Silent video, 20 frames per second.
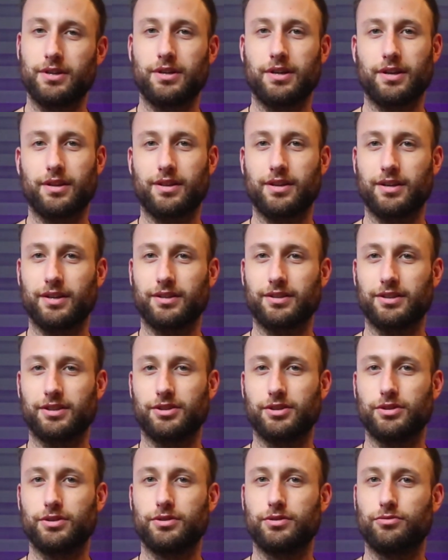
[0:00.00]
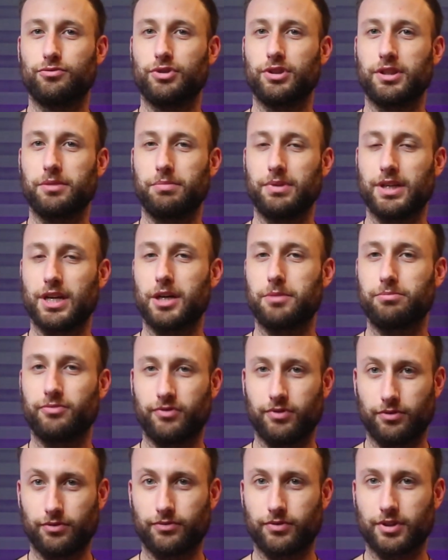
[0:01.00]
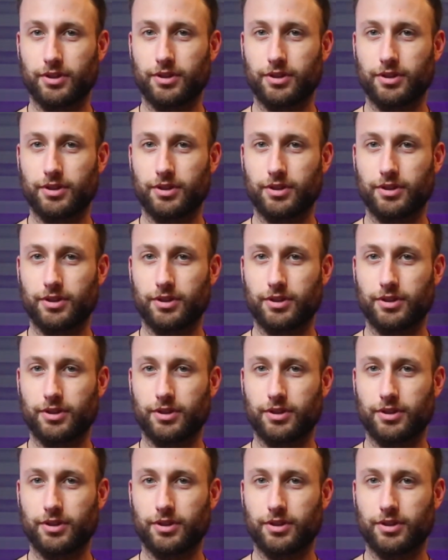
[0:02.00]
I think it could really be helpful for